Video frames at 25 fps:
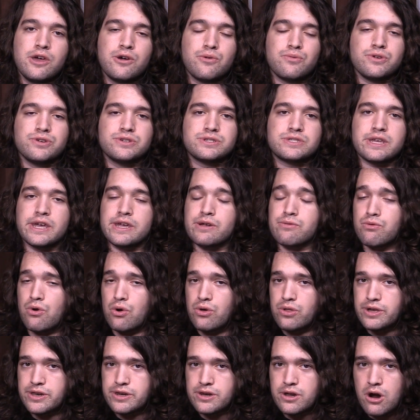We used a
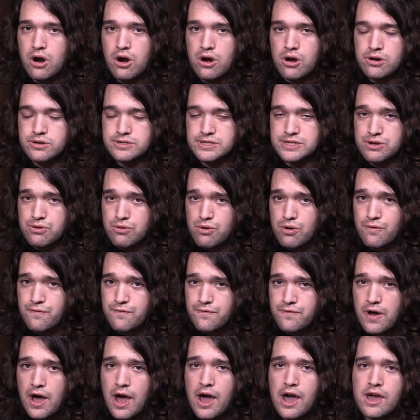Roland
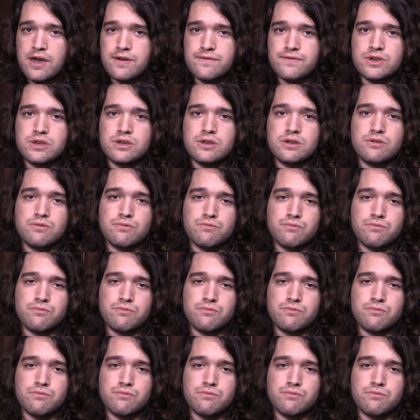R05